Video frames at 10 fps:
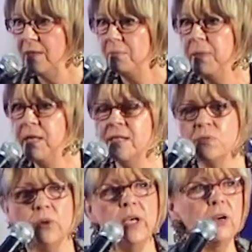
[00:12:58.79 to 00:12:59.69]
because
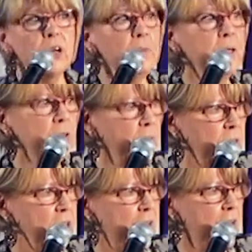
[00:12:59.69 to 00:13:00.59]
we are coming to
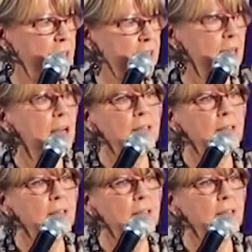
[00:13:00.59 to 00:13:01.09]
realize